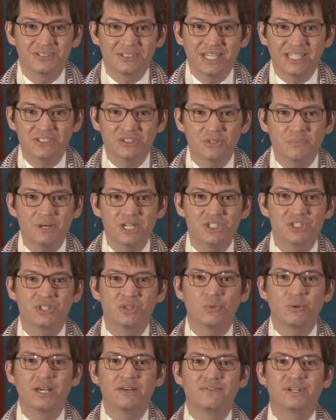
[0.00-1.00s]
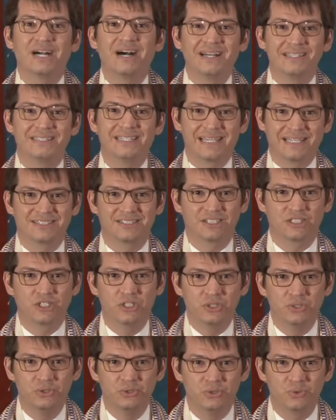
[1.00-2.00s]
not so much in the way of context
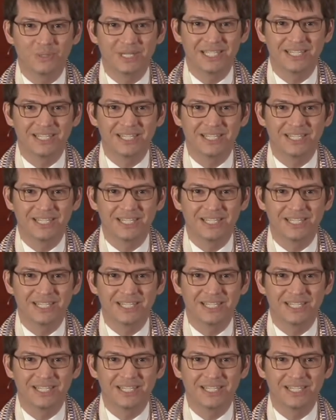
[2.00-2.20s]
clues when